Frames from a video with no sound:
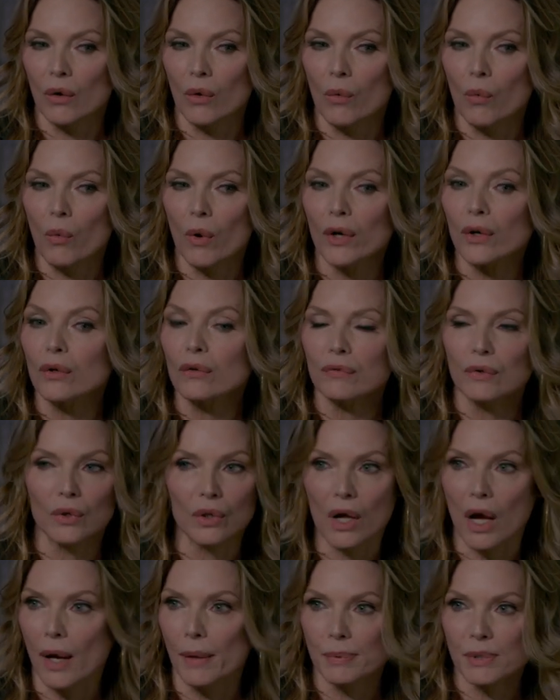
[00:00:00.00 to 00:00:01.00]
a
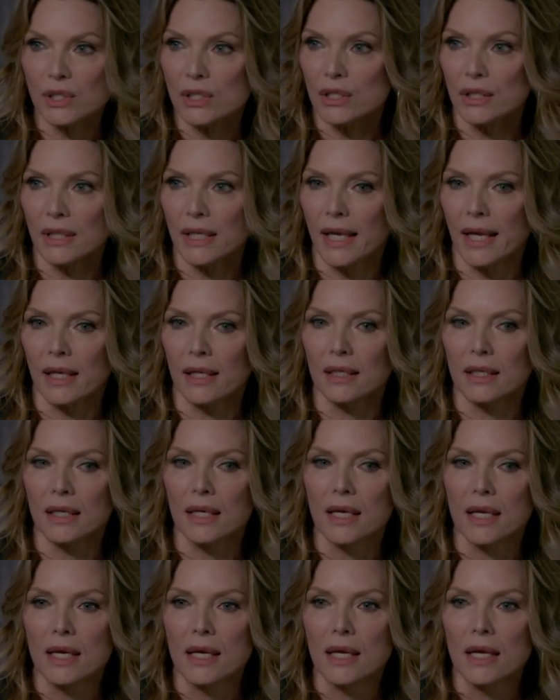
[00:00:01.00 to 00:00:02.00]
wonderful option. And mm
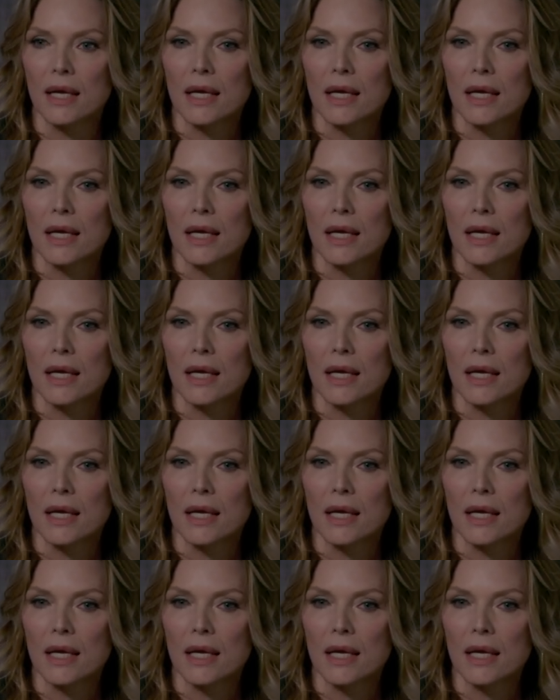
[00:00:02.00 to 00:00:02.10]
-hmm.